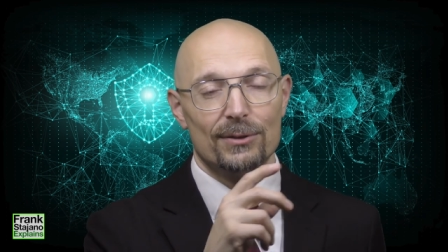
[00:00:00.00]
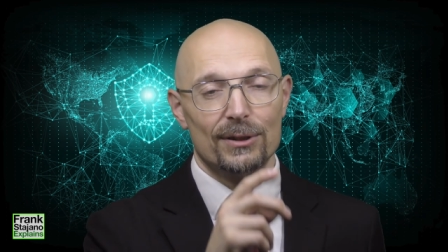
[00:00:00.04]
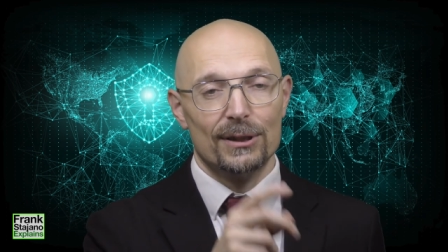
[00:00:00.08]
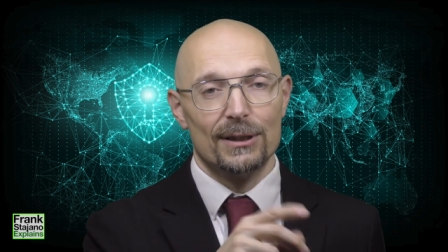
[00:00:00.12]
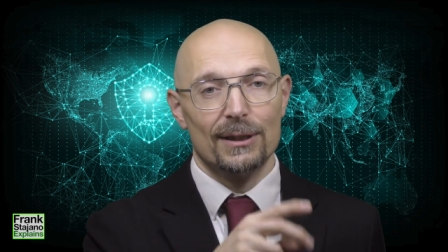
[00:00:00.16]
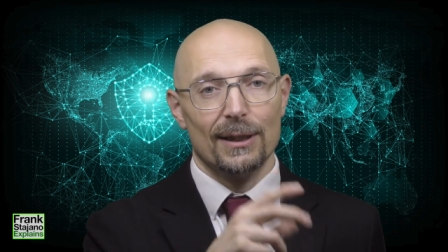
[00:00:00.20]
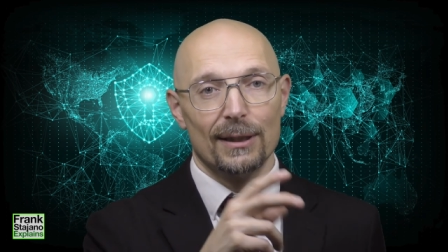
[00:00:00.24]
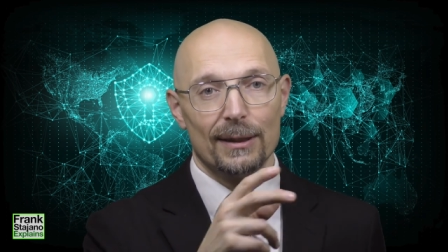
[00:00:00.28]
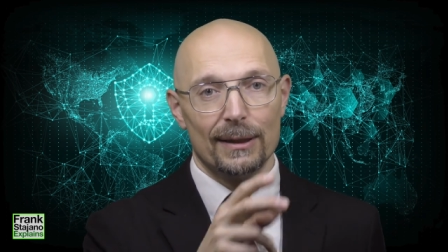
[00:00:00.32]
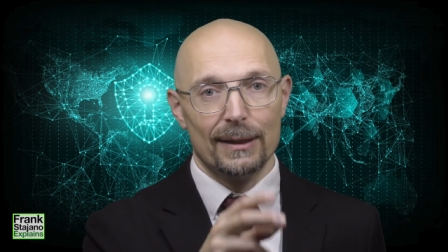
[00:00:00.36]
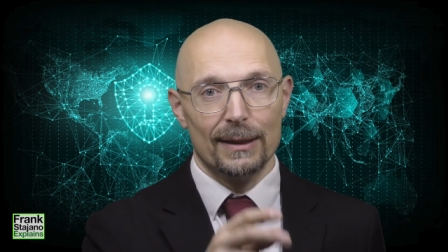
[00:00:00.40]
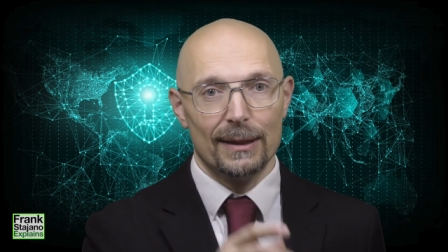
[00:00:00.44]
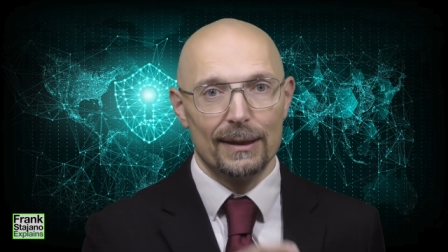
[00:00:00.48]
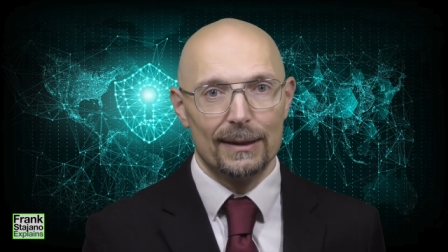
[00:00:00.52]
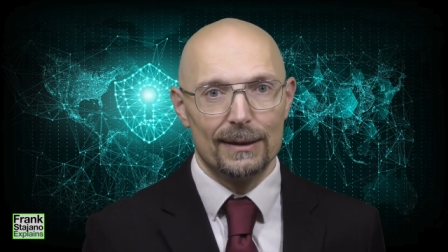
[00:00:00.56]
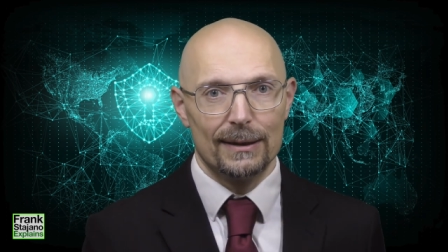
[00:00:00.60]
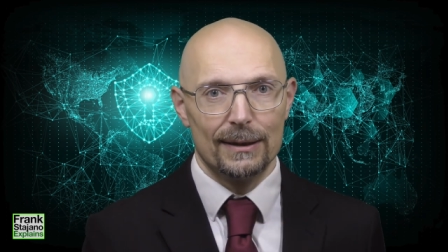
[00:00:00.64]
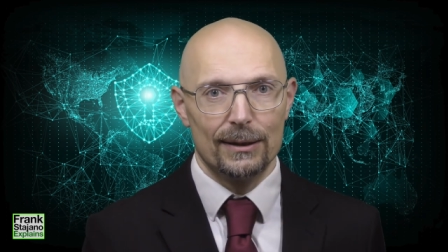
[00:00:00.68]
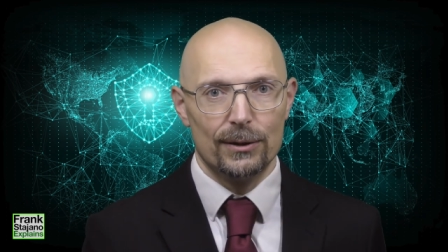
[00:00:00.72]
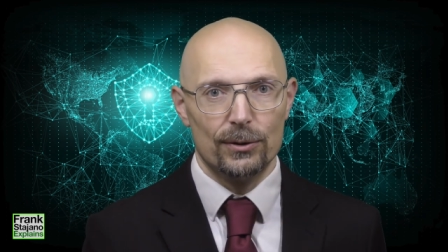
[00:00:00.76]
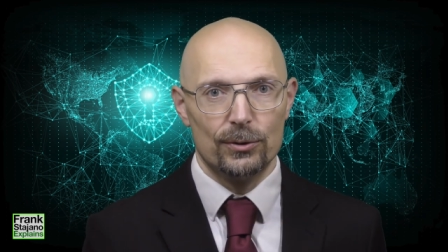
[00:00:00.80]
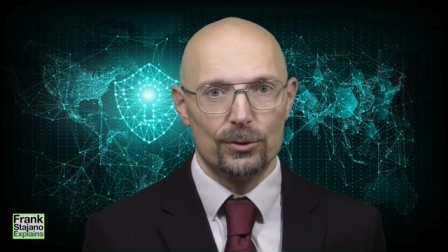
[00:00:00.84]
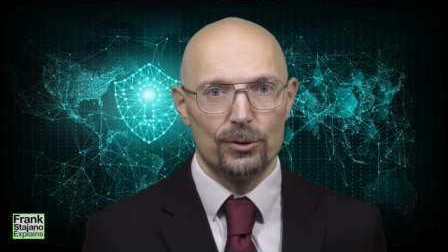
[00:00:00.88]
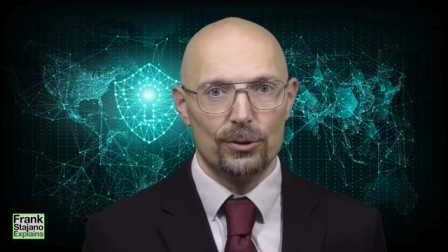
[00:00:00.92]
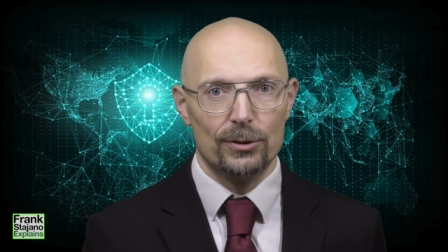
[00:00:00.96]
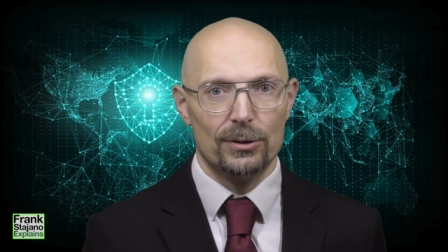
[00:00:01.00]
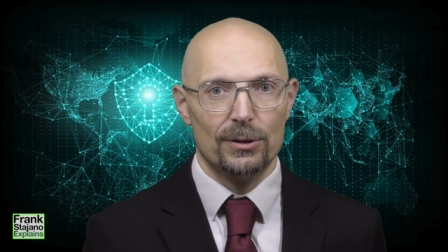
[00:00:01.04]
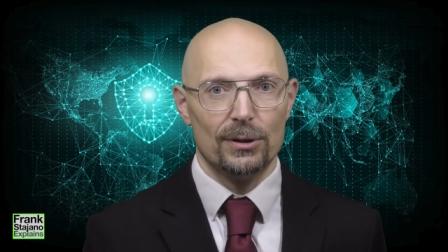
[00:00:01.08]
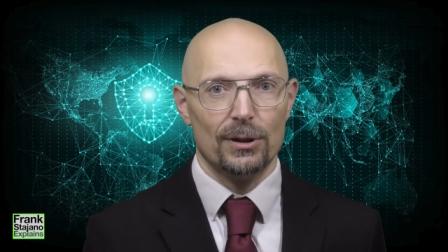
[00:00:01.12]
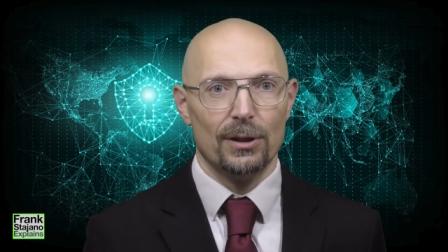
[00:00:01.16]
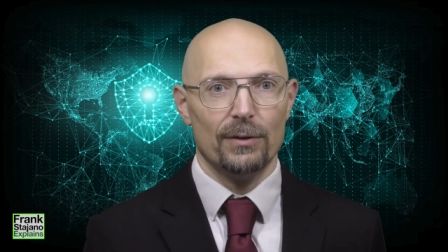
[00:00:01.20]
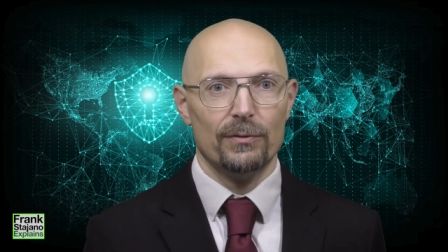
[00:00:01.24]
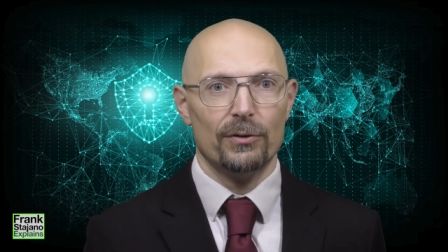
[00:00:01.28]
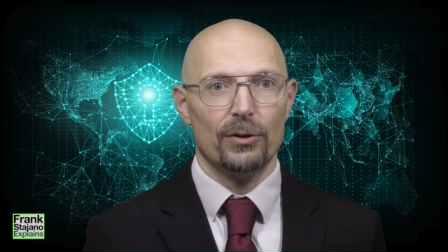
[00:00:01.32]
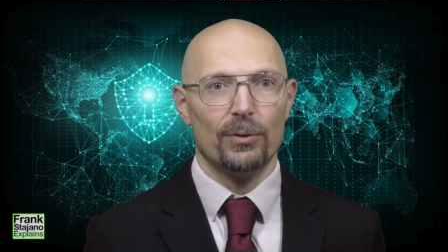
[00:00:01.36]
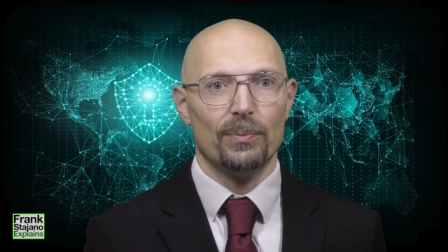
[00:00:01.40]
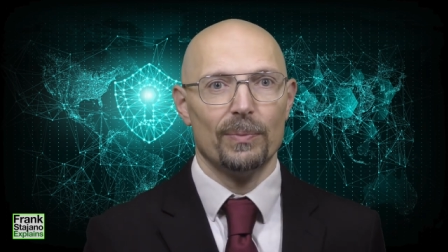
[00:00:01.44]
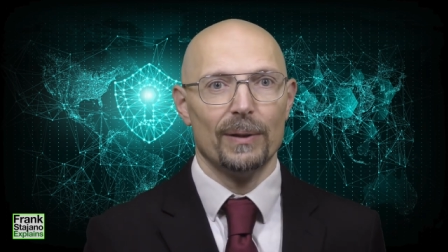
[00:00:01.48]
result in execution
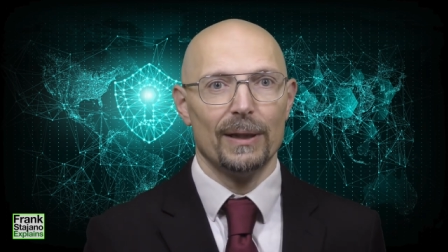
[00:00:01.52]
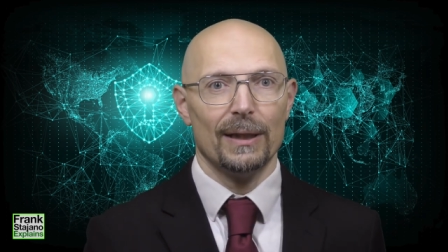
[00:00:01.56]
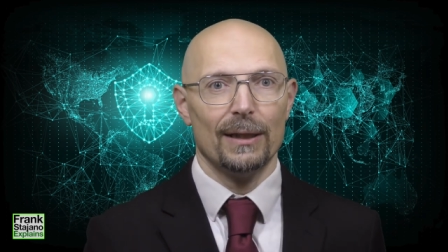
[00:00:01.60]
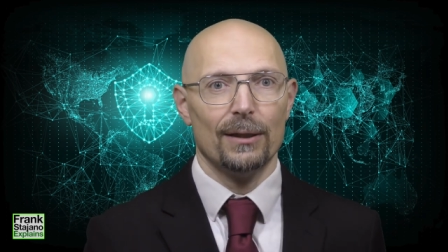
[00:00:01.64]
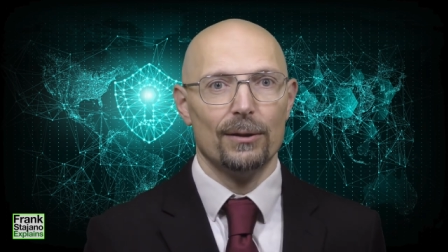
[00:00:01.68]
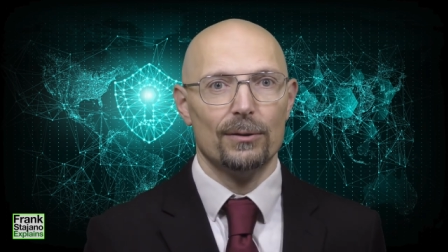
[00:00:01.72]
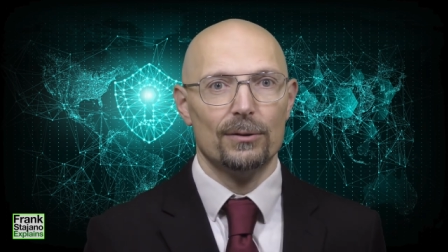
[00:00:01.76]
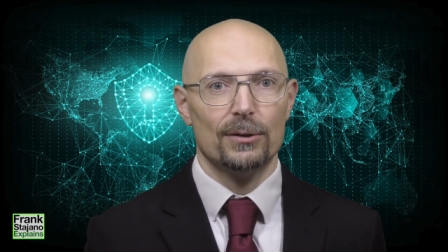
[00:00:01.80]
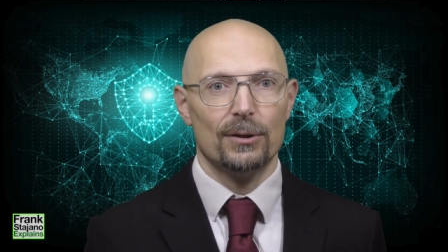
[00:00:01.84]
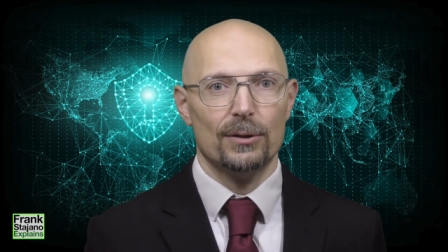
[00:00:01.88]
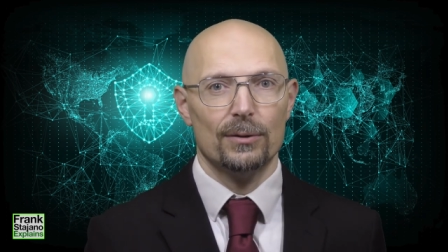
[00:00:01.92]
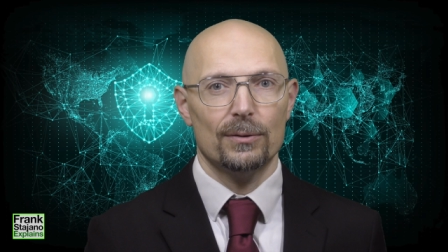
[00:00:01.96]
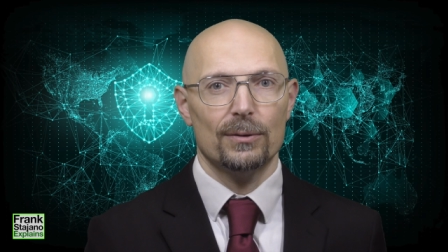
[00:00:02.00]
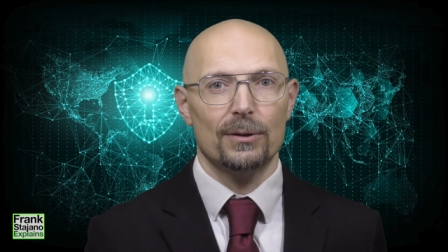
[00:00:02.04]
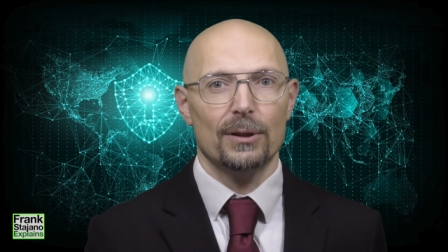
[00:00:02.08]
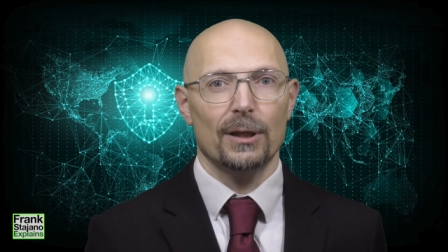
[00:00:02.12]
of your payload.